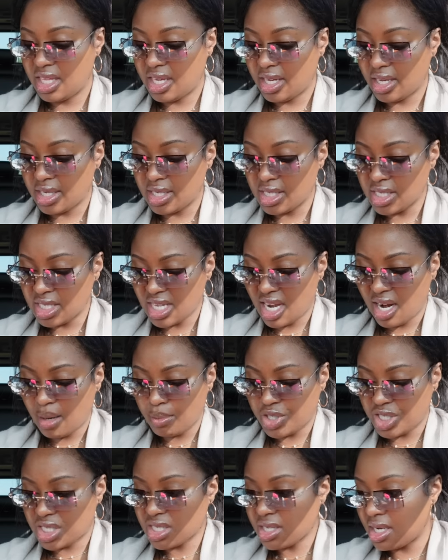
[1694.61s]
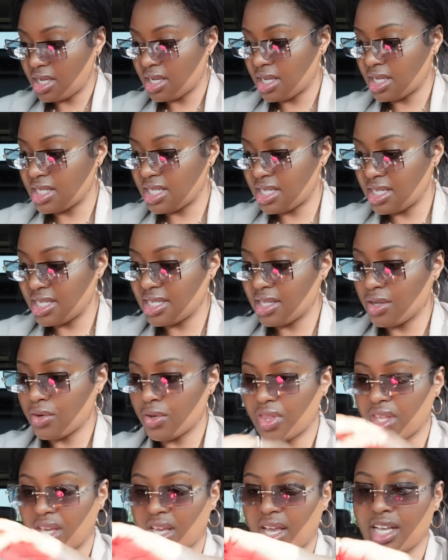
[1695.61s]
these, and I'm just gonna, cause this
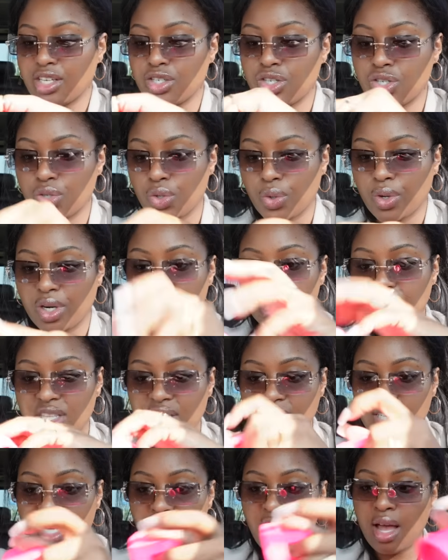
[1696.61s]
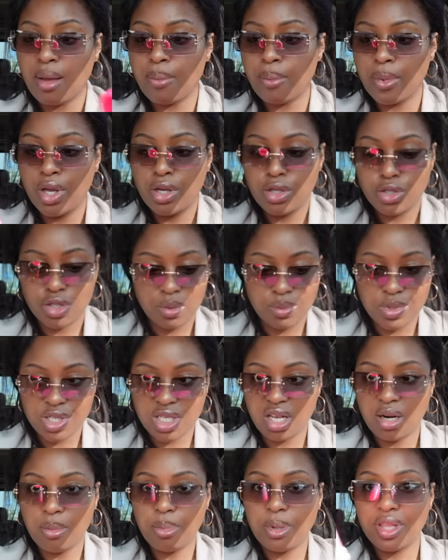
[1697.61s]
little thing has storage at the top, so I'm
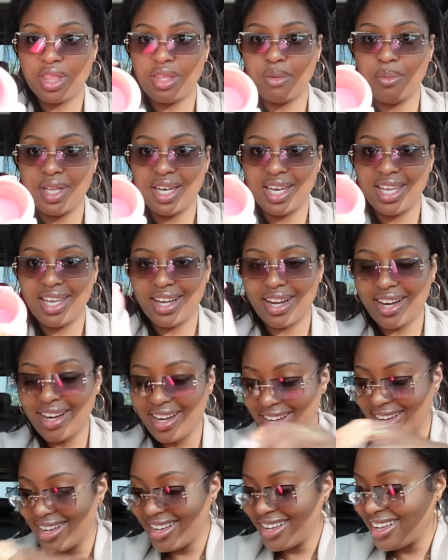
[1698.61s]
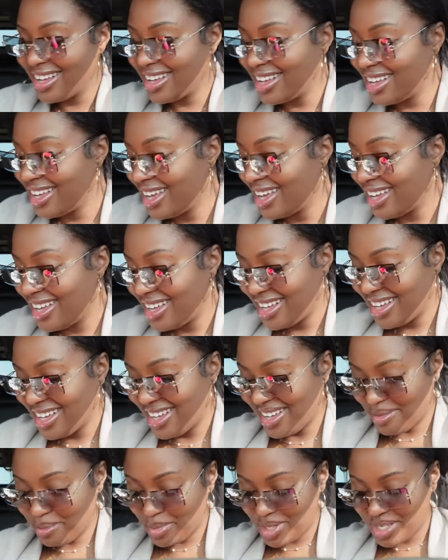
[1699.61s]
just gonna put them in here.
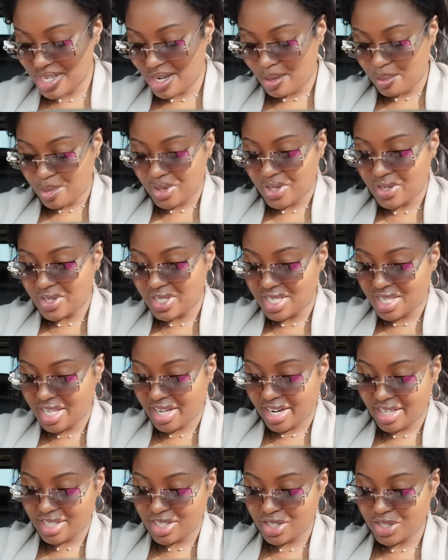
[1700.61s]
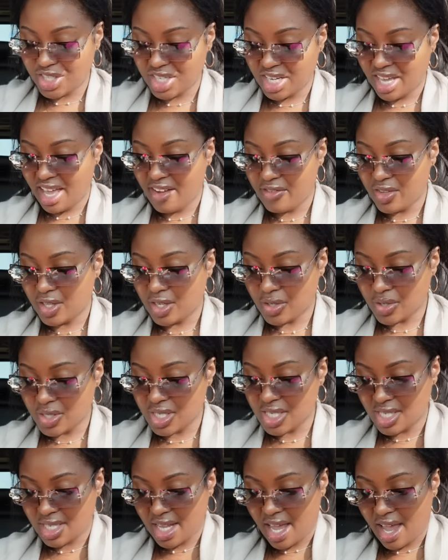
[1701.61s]
I'm just gonna put those in there so she can have a little
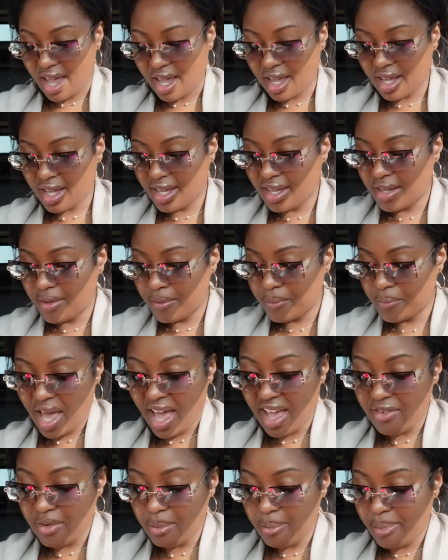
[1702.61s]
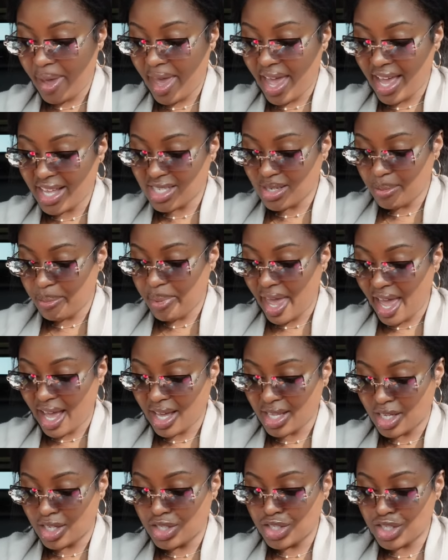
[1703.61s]
snack. I haven't had to
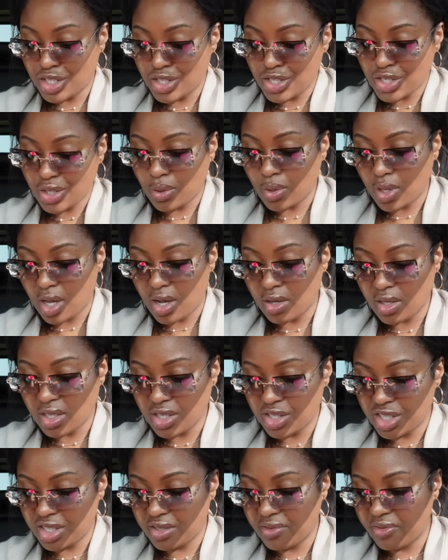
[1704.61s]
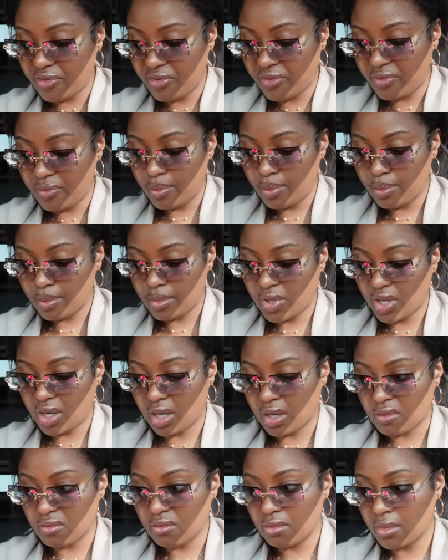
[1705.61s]
pack lunch in so long, cause she, you
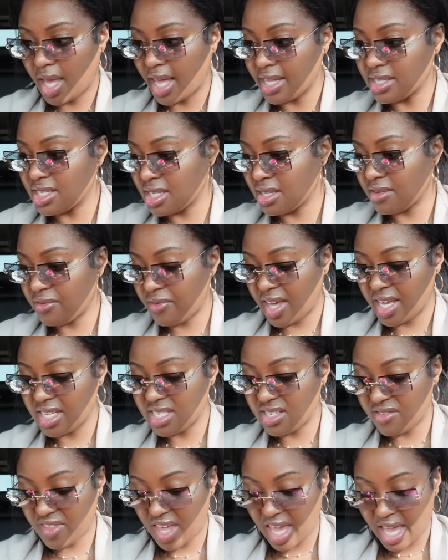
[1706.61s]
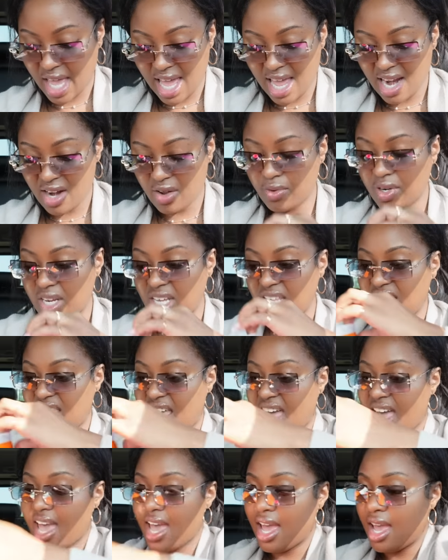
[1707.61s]
know, got to the phase of like, I don't need
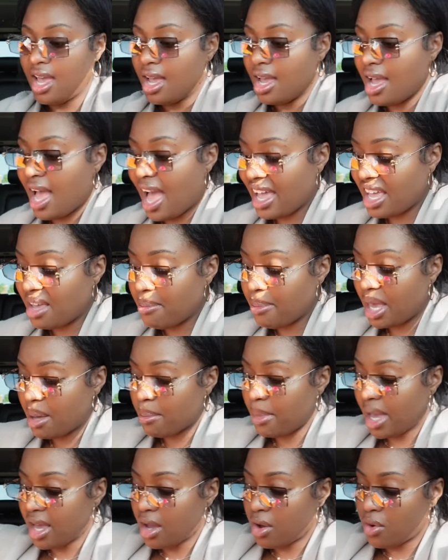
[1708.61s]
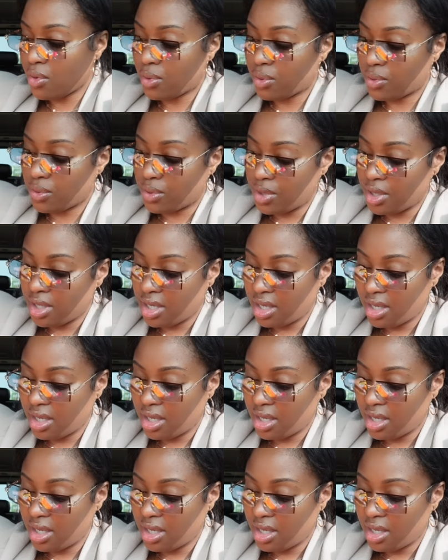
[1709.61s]
that, I can make my own.